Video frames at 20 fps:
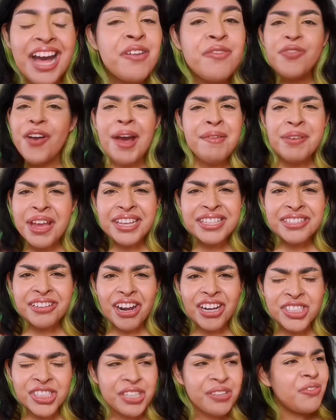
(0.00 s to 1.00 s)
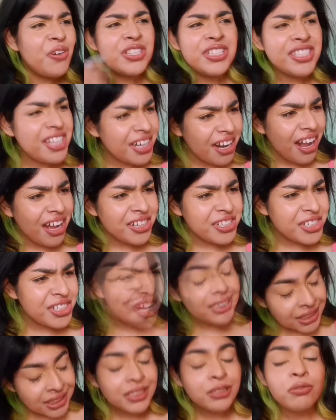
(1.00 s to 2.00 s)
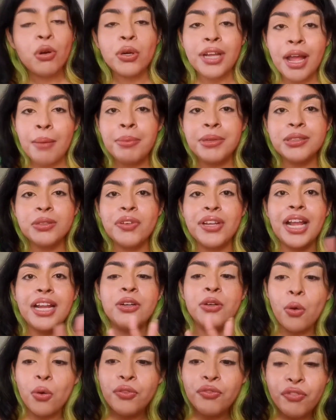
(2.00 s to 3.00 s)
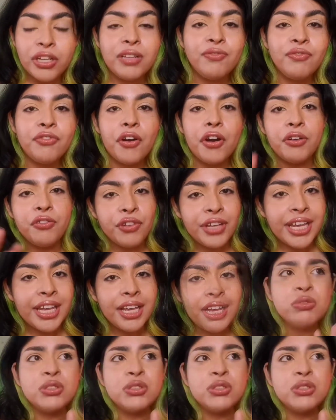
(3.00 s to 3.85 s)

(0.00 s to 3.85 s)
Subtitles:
why am I rushing? What's the rush? This is what happens when I don't film for a week.